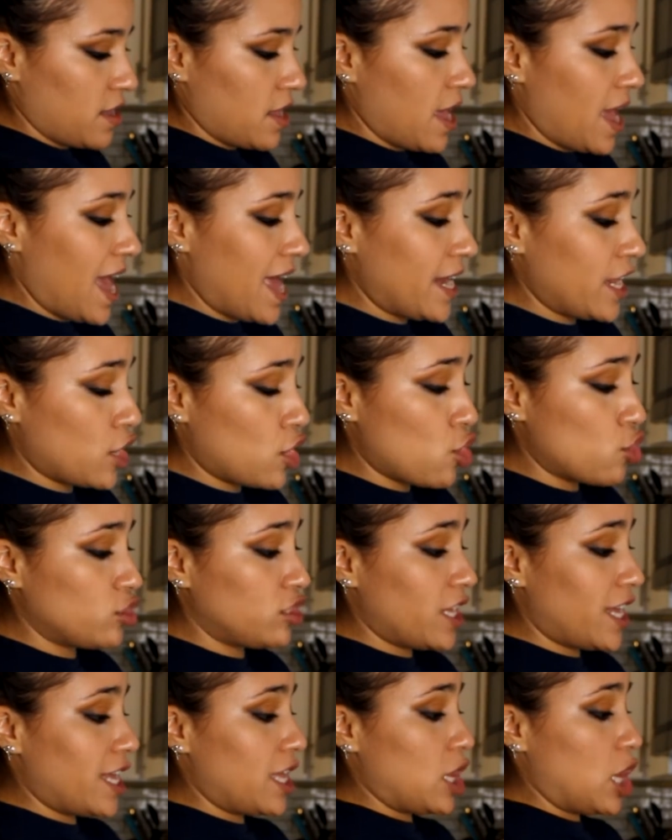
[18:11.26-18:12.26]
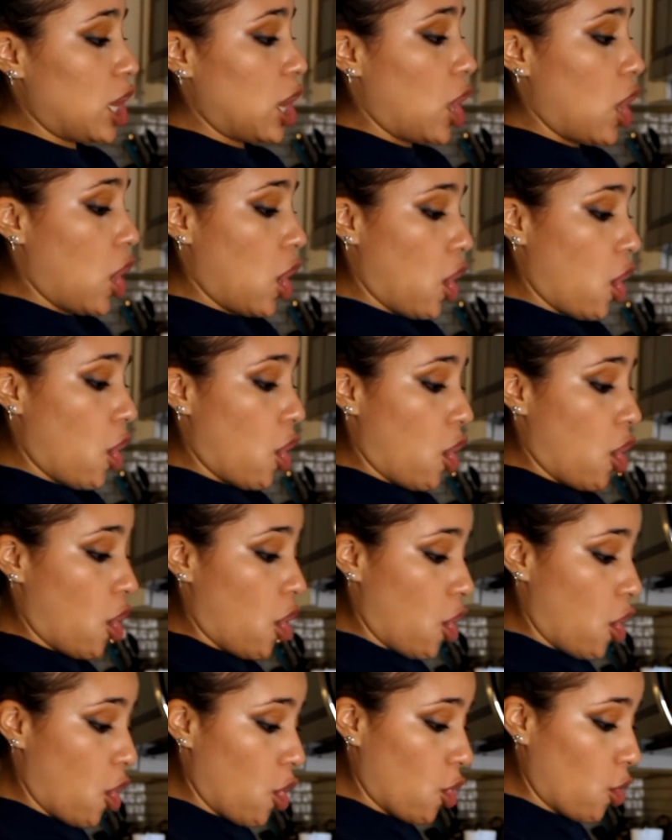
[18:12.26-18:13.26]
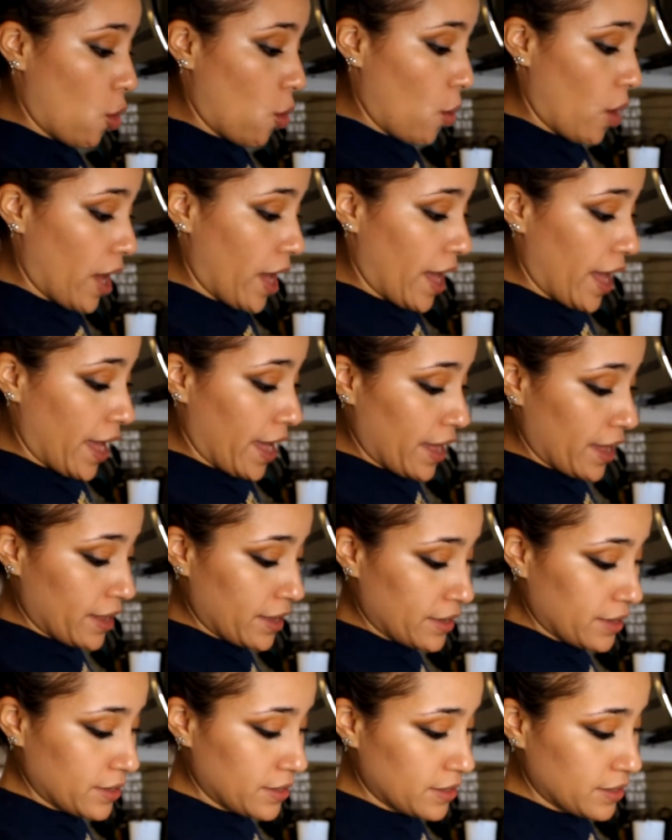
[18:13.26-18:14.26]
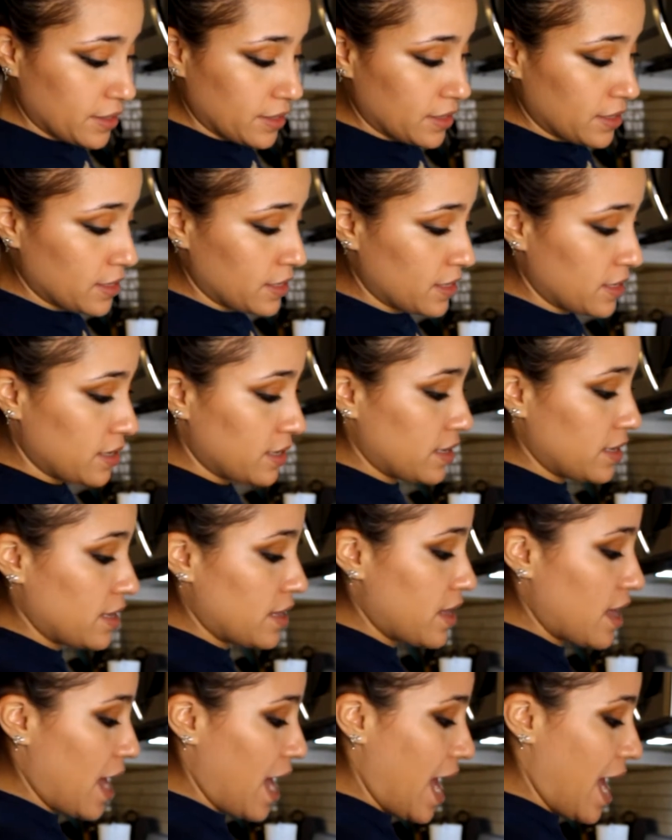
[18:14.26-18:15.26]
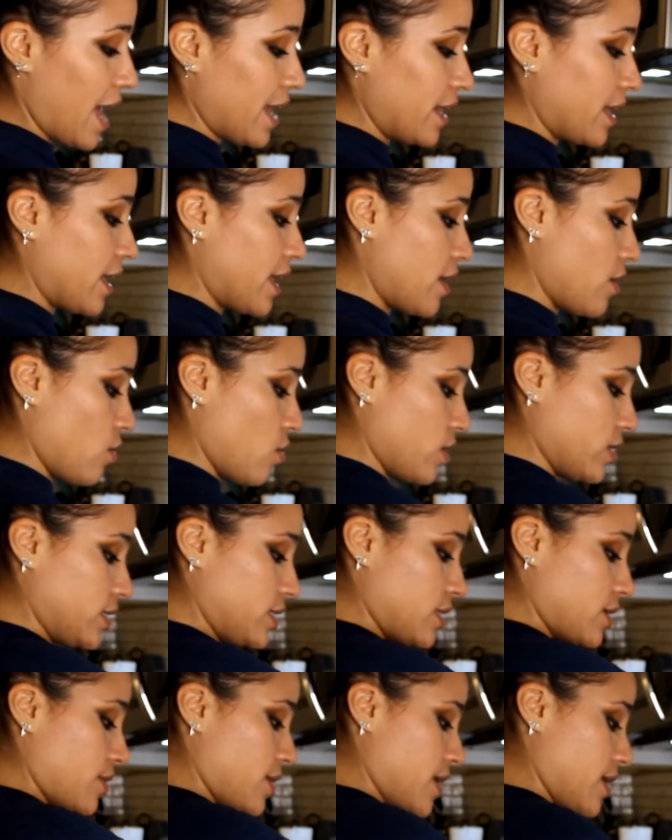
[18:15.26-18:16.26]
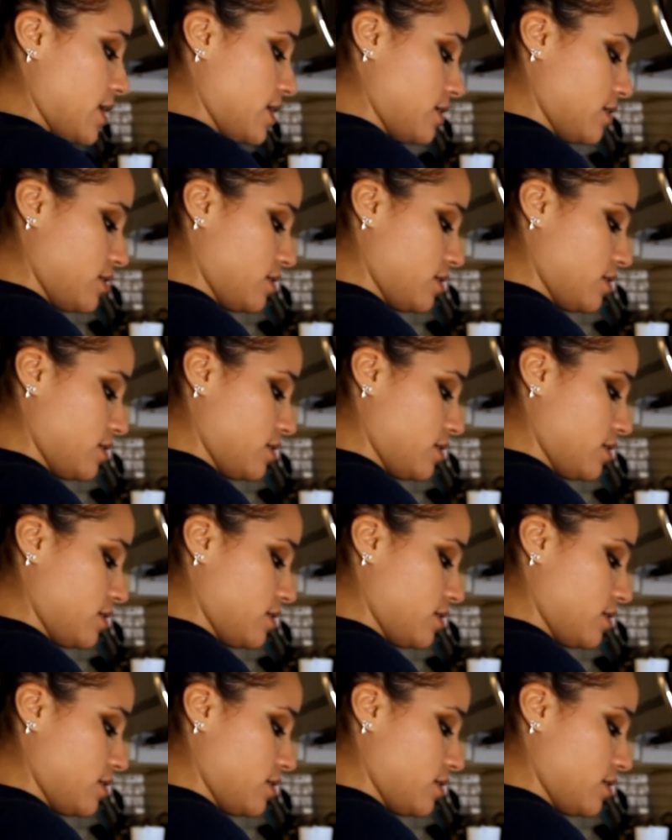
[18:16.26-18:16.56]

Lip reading: and it goes a long way adding it onto it.